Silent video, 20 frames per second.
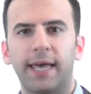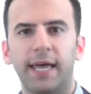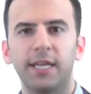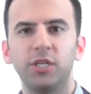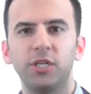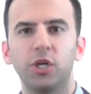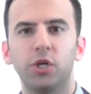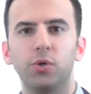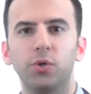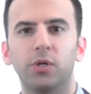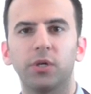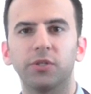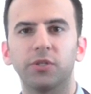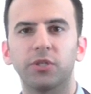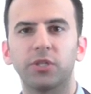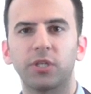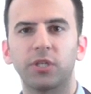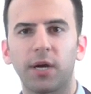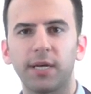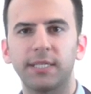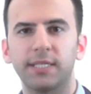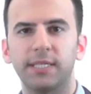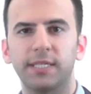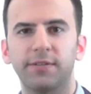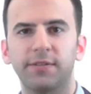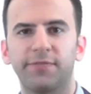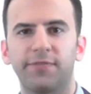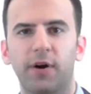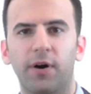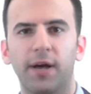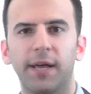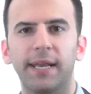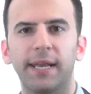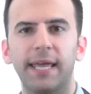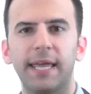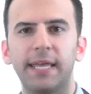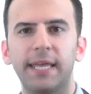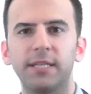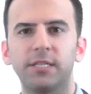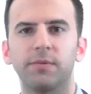Can you concisely
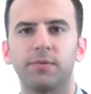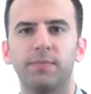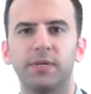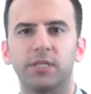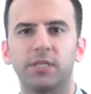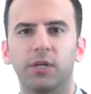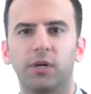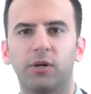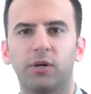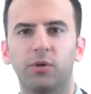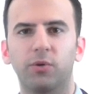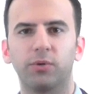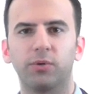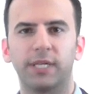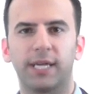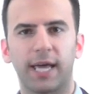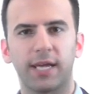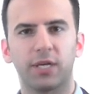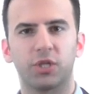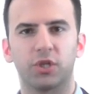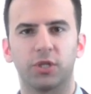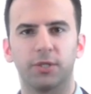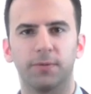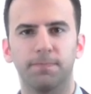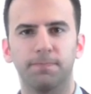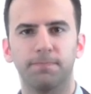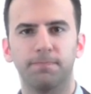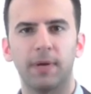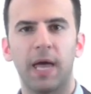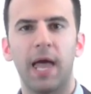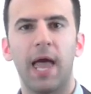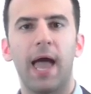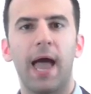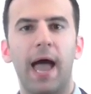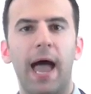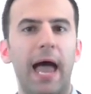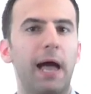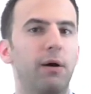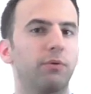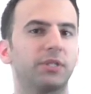define intermittent claudication?
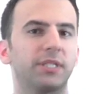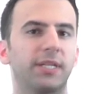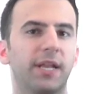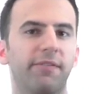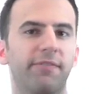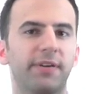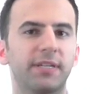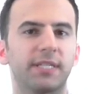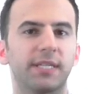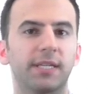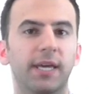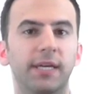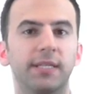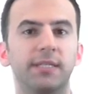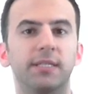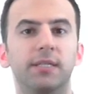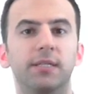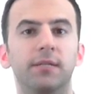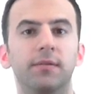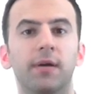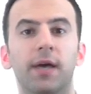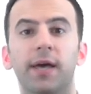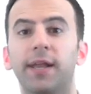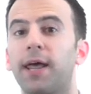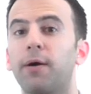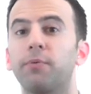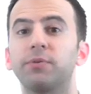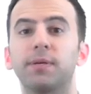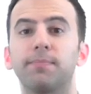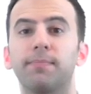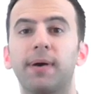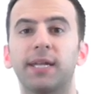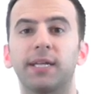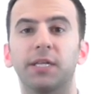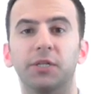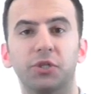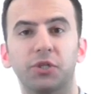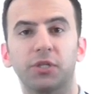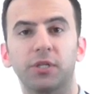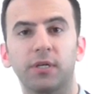How is it investigated and how is it
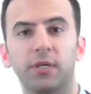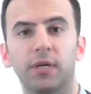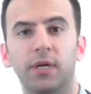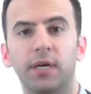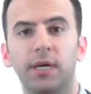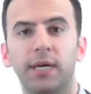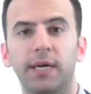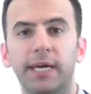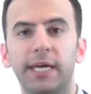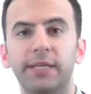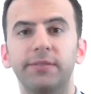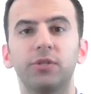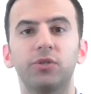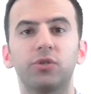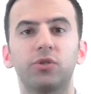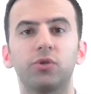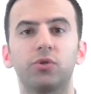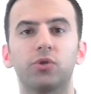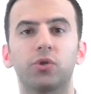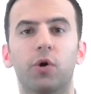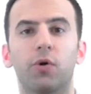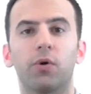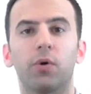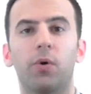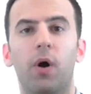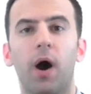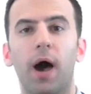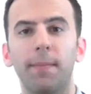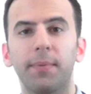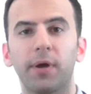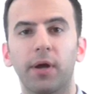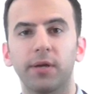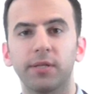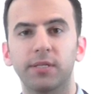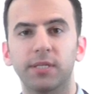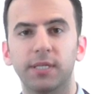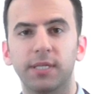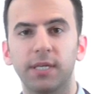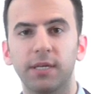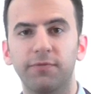managed? In this tutorial, I'm
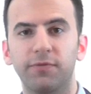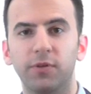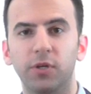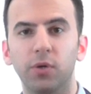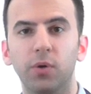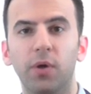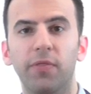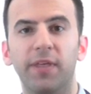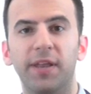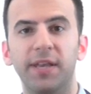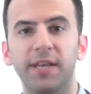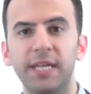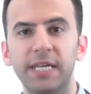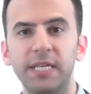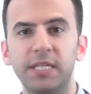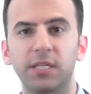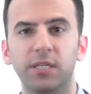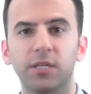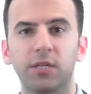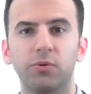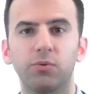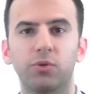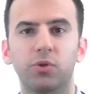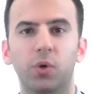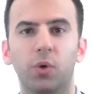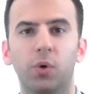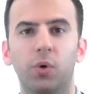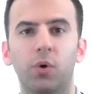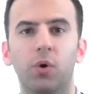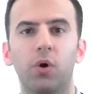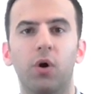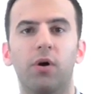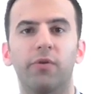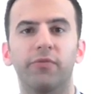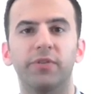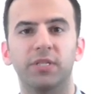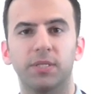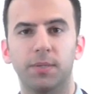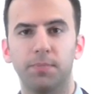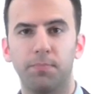going to give you the need-to-know
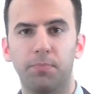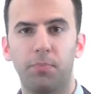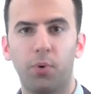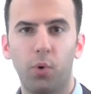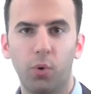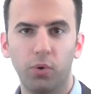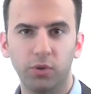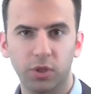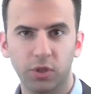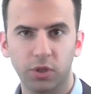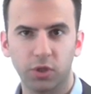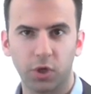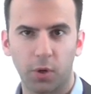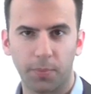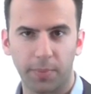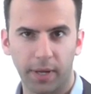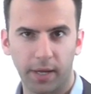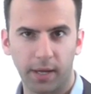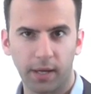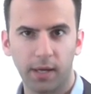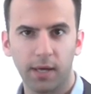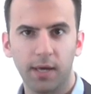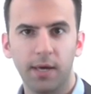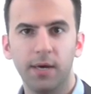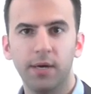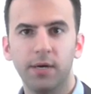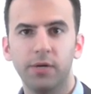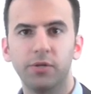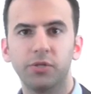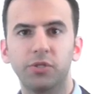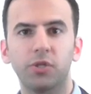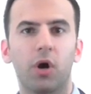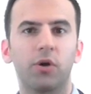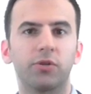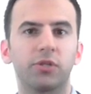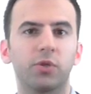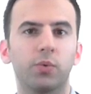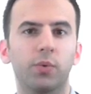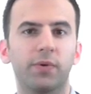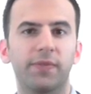tour of this important topic,
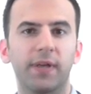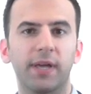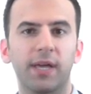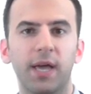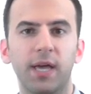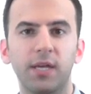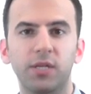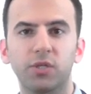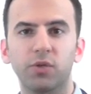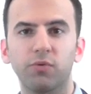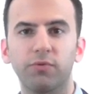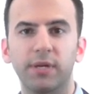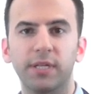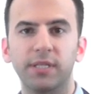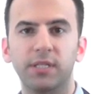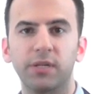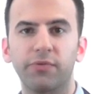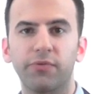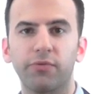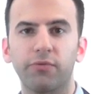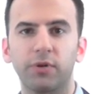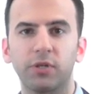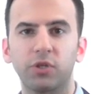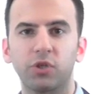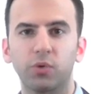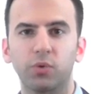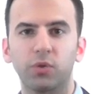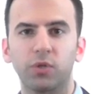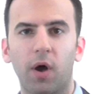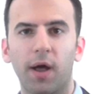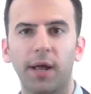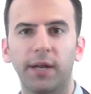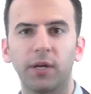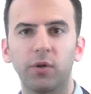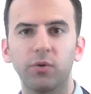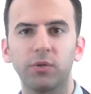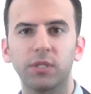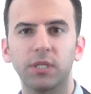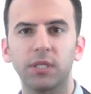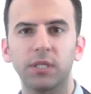starting with the history and differential
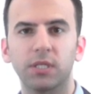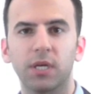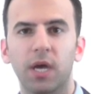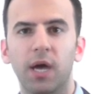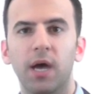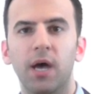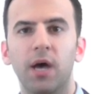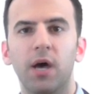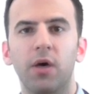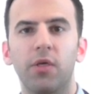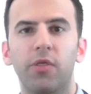diagnoses